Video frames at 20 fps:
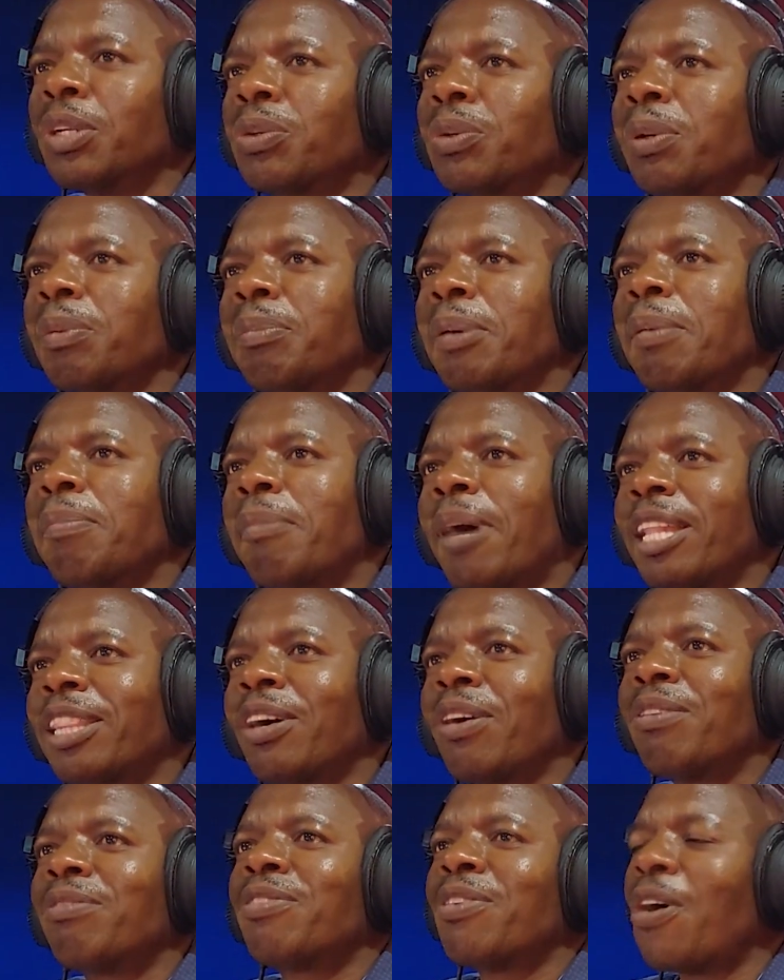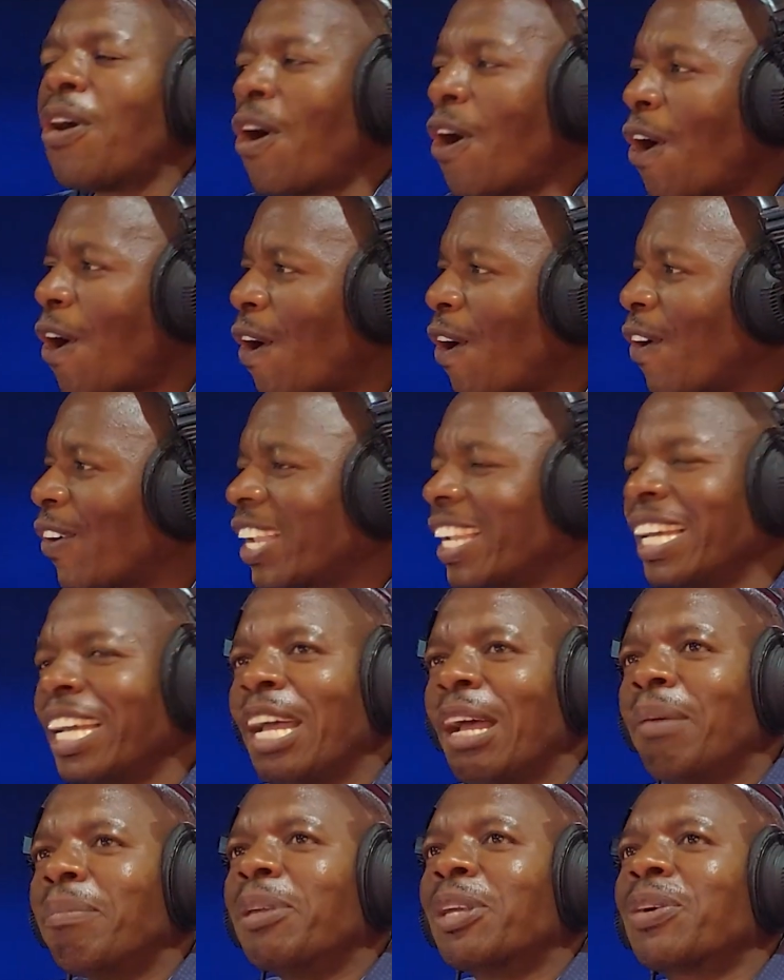will be mother of all,
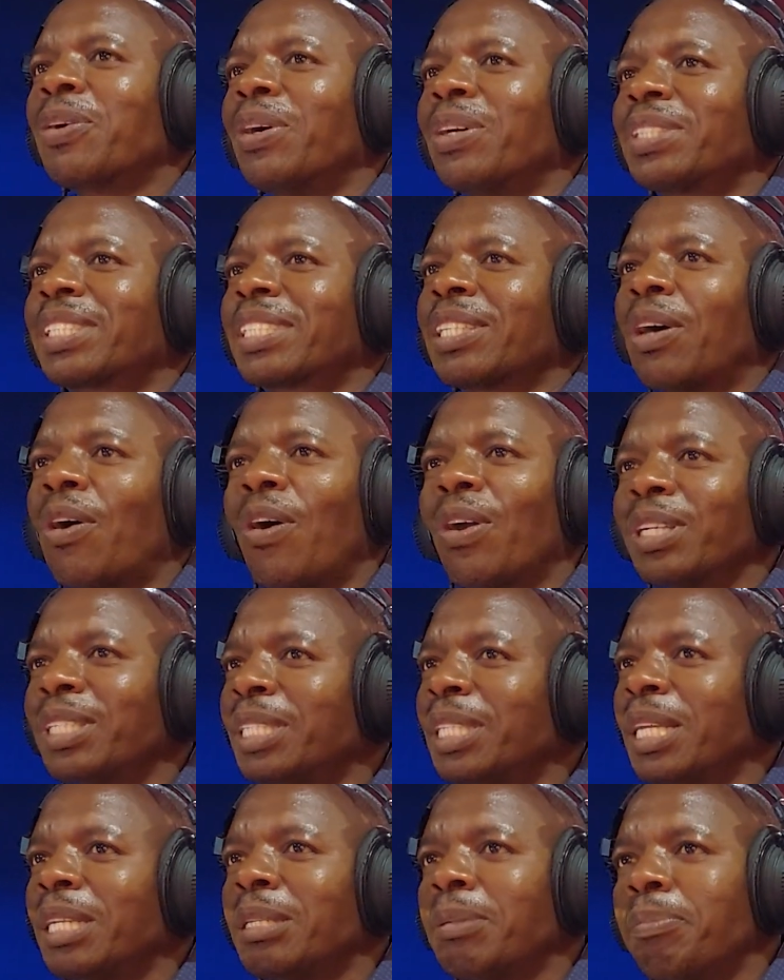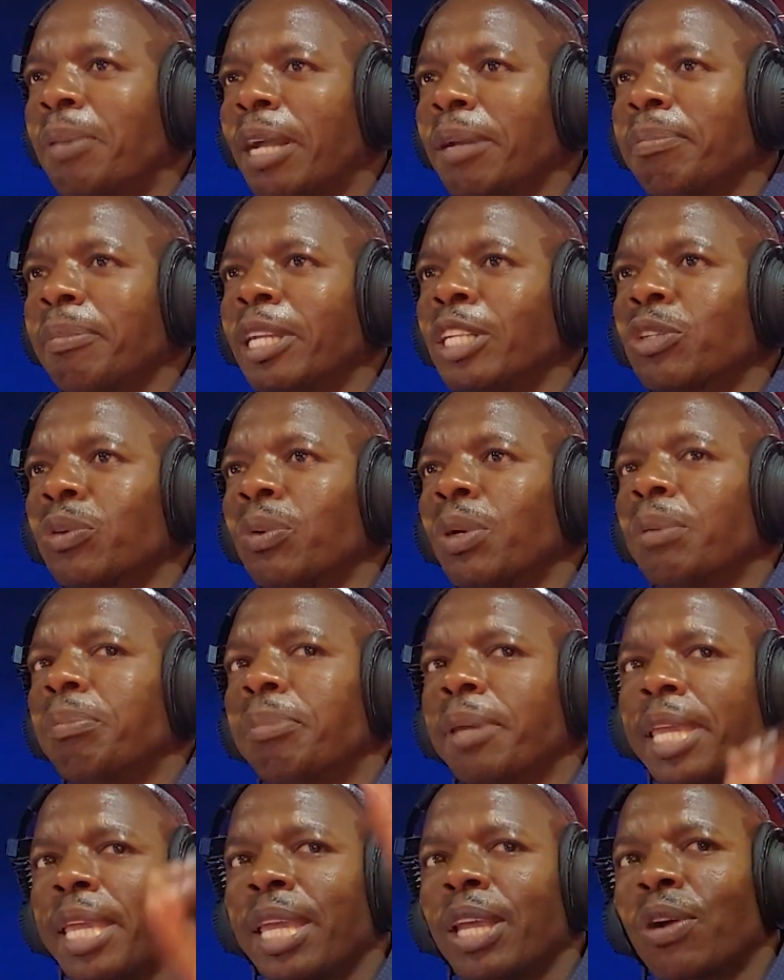because all the department will
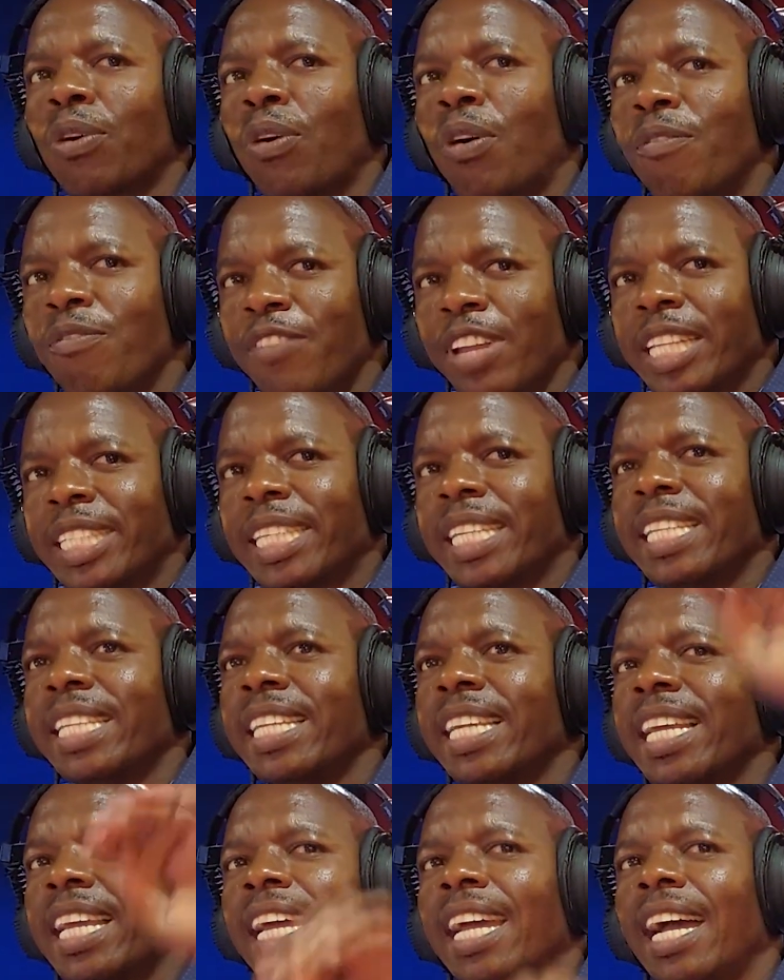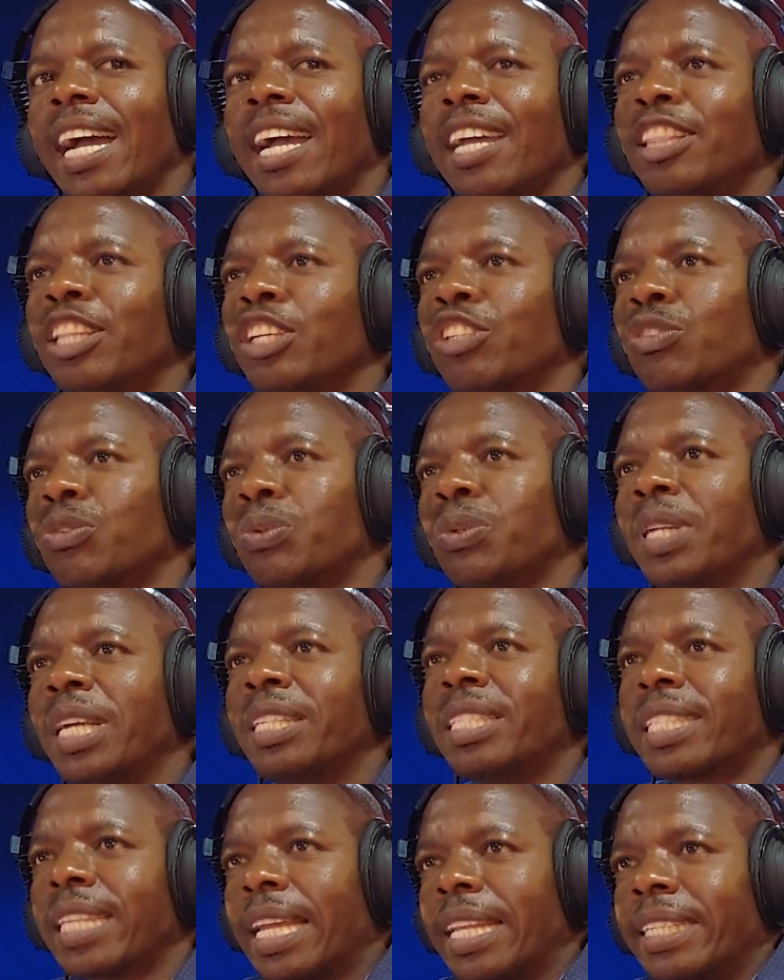be converging at the
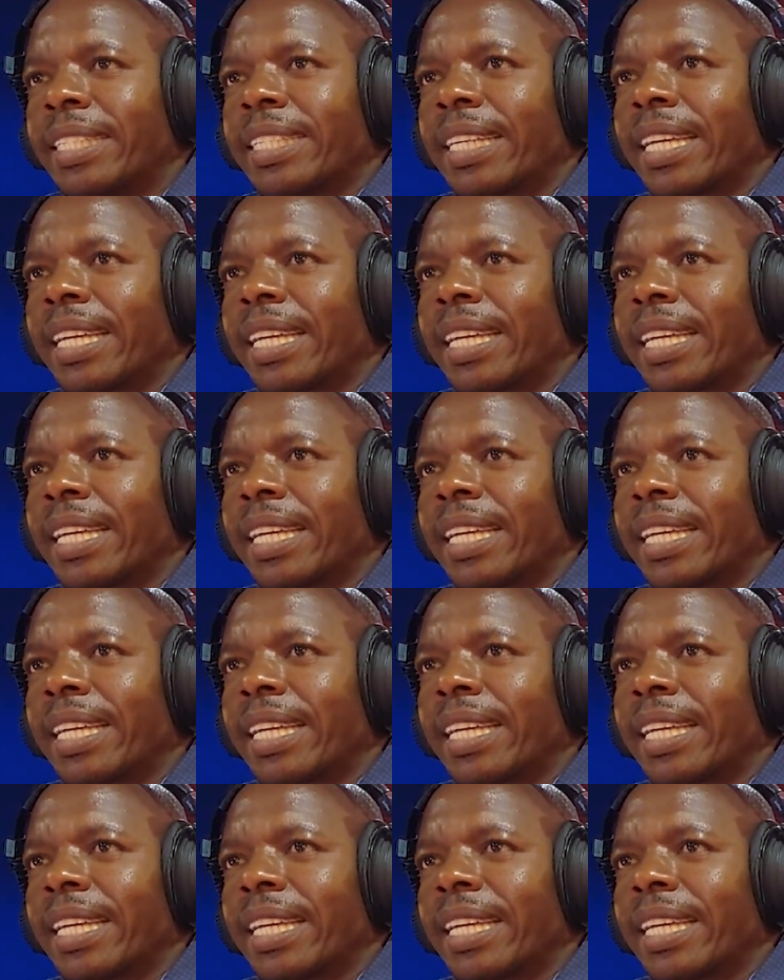Student Center.